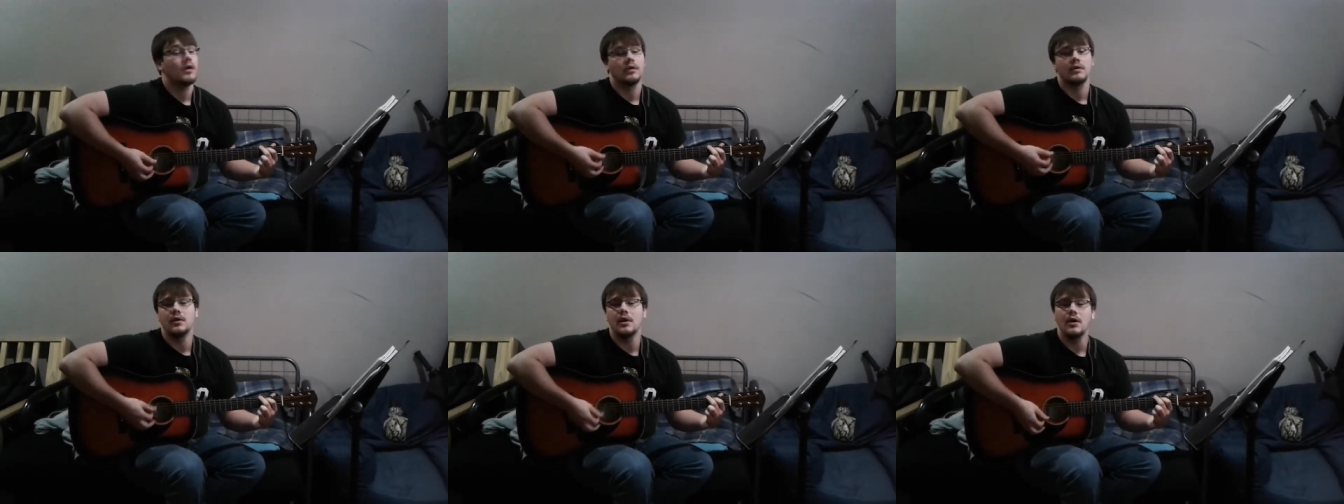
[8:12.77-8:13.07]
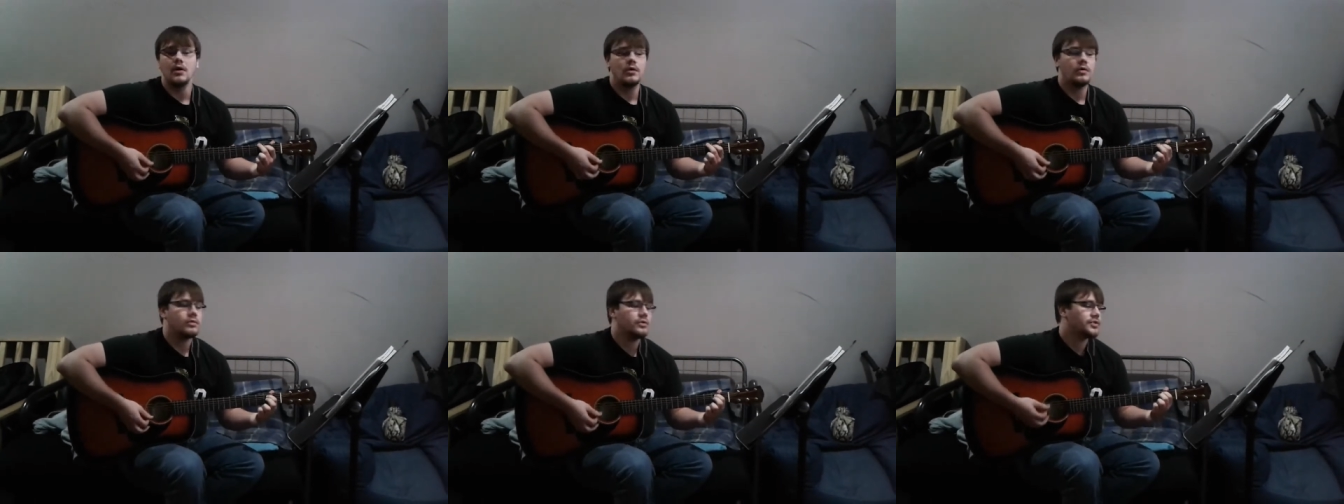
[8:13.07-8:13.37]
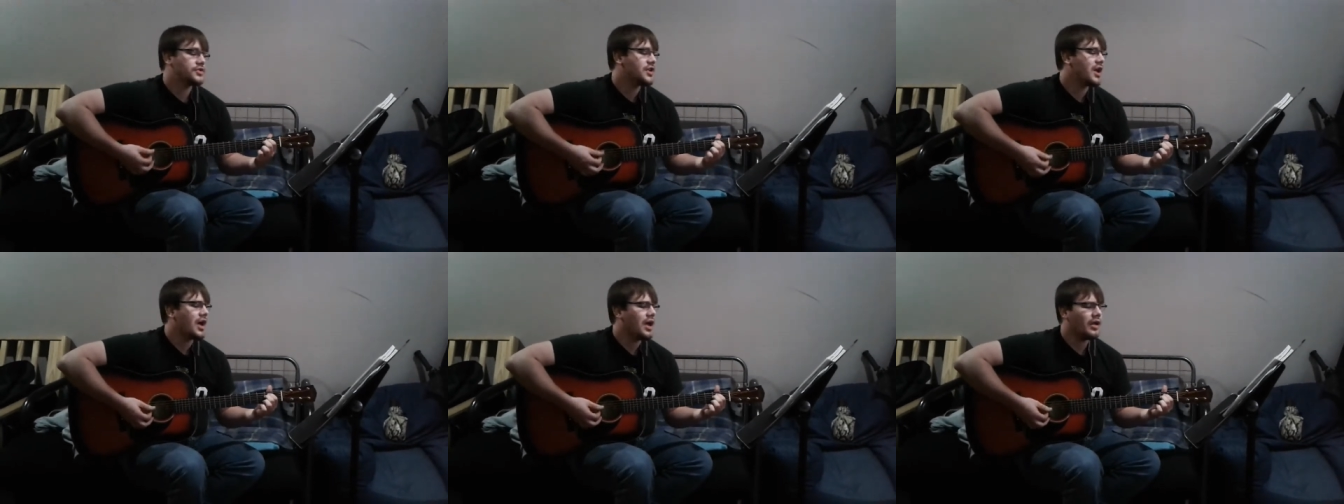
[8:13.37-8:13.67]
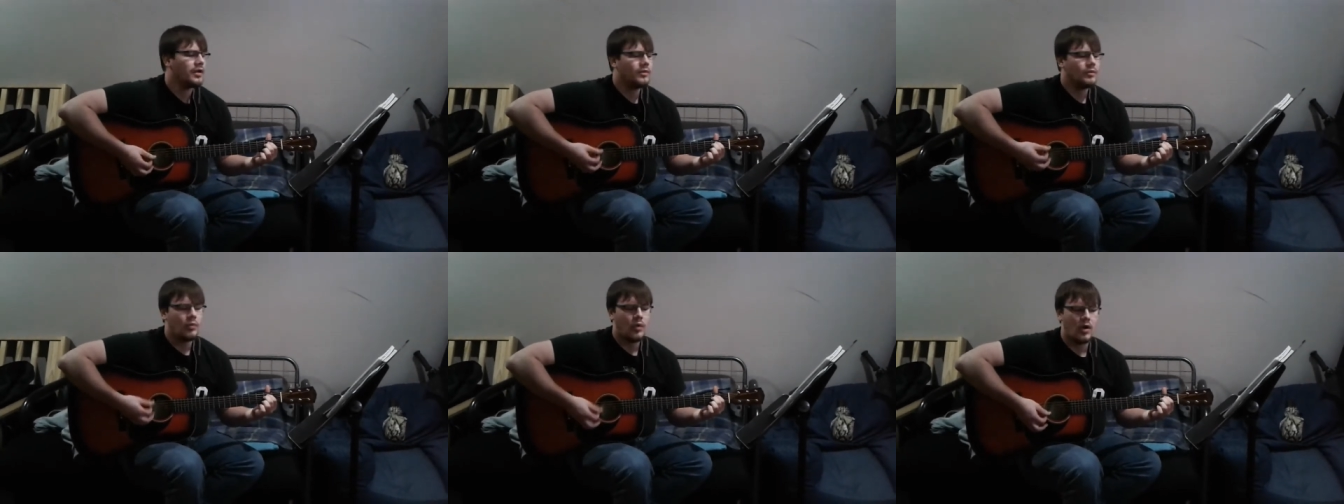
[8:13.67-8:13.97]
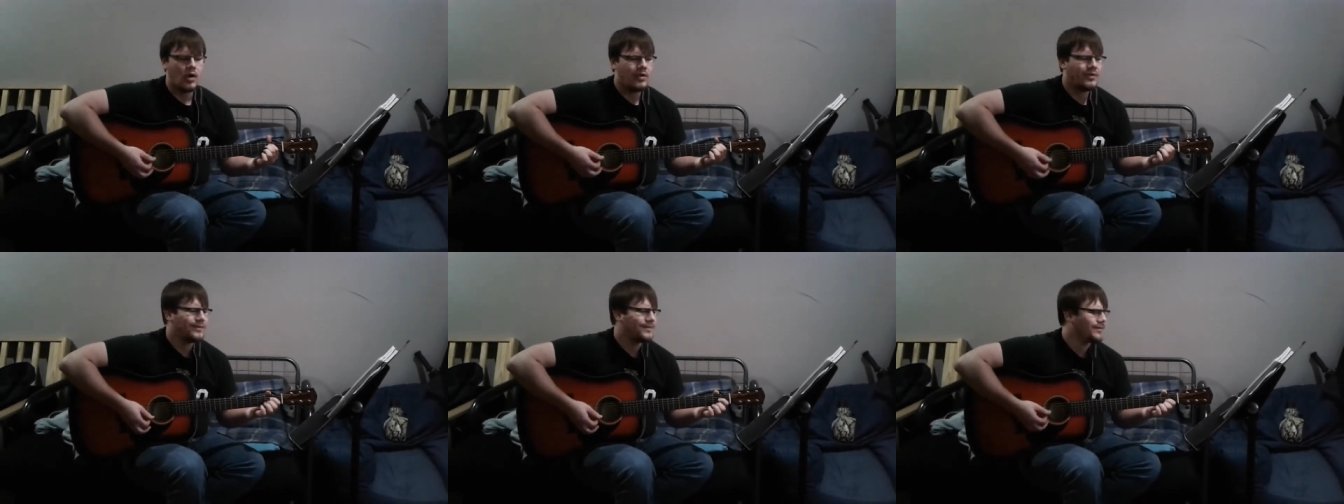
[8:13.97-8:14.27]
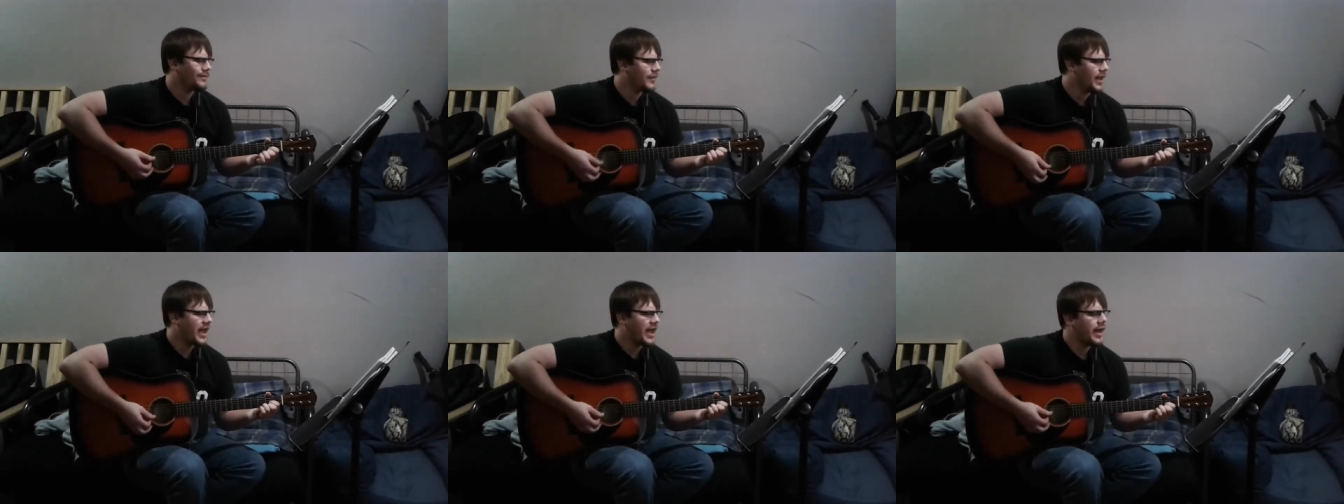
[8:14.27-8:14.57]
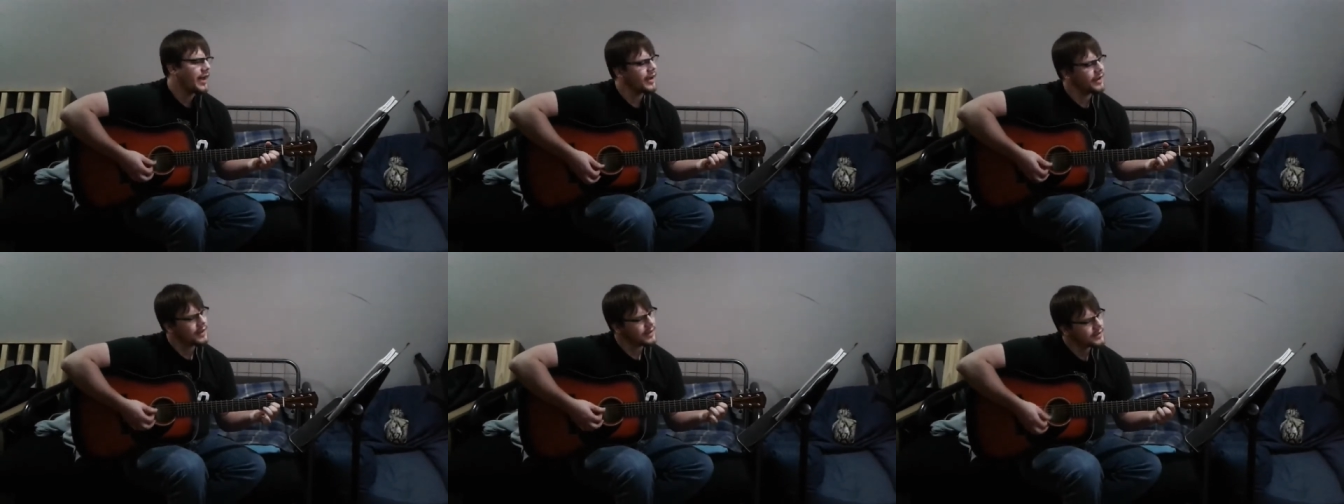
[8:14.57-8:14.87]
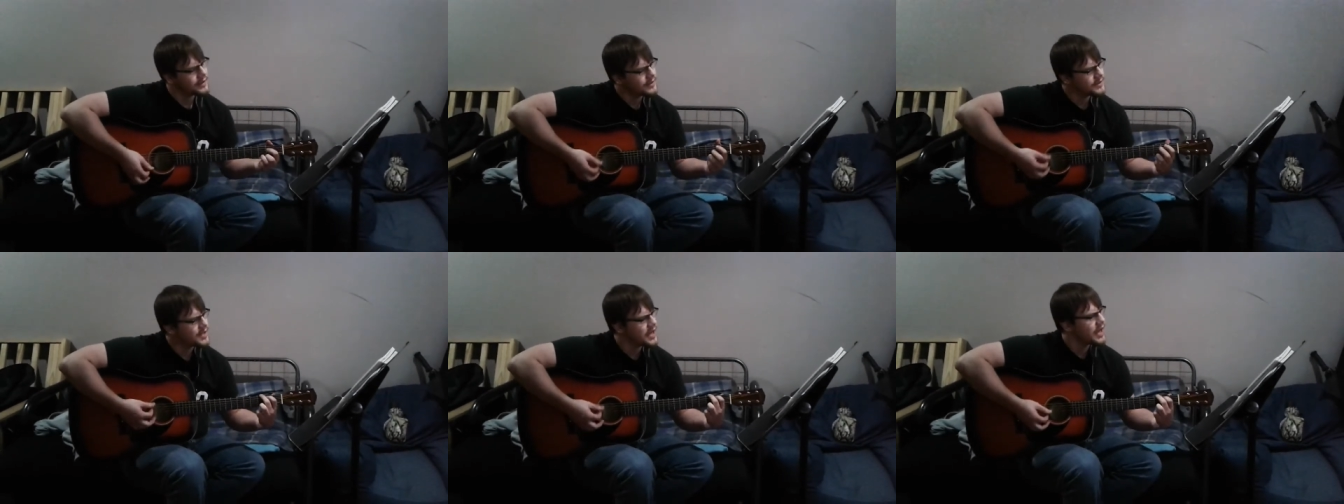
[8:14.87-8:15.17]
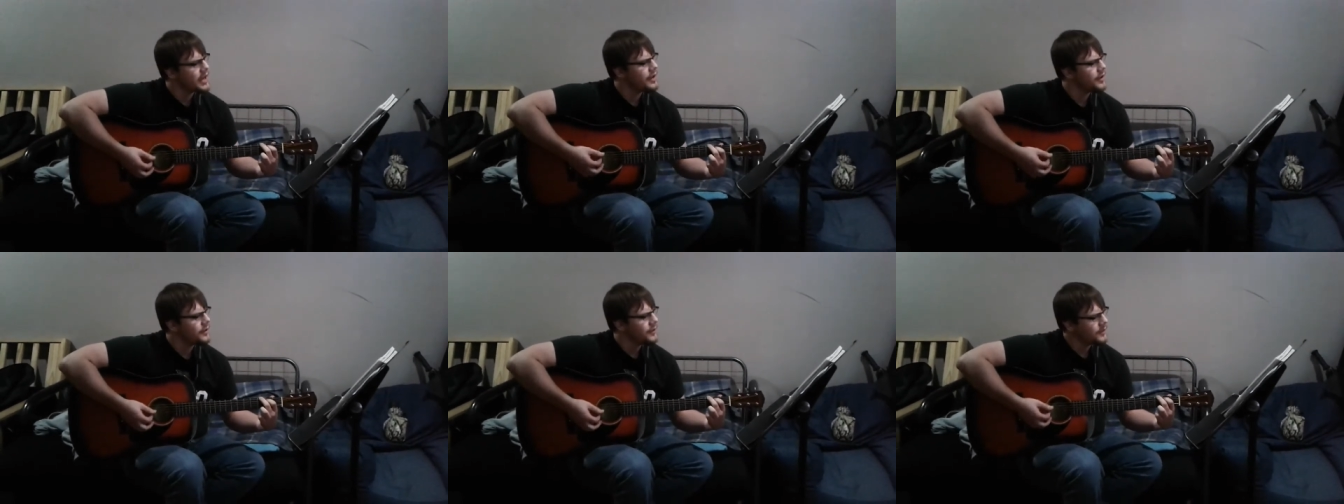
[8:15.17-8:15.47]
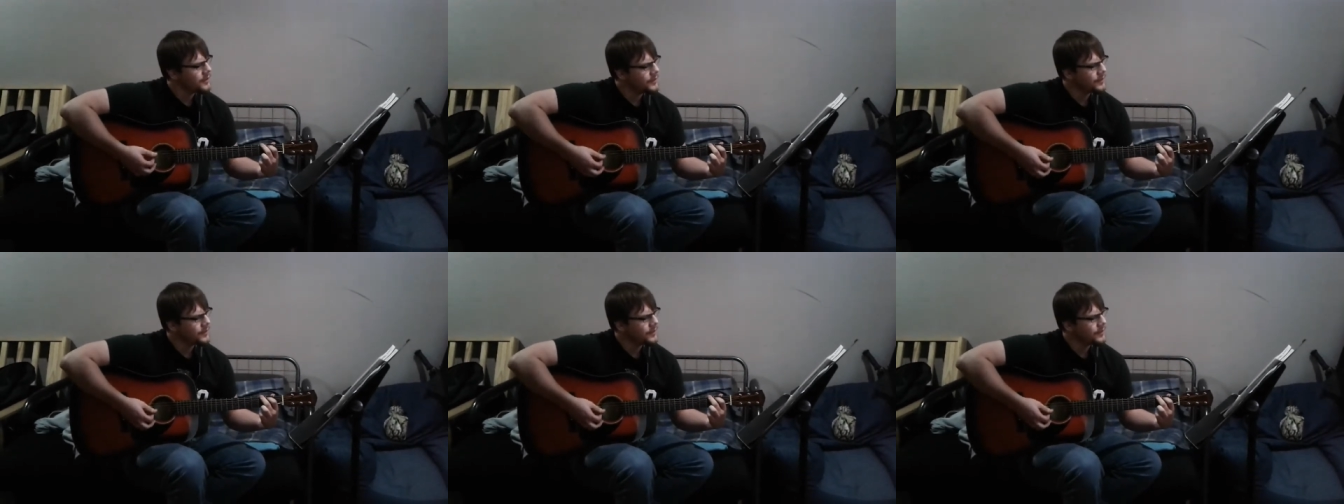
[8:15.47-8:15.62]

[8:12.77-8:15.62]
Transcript: No, John won't back down.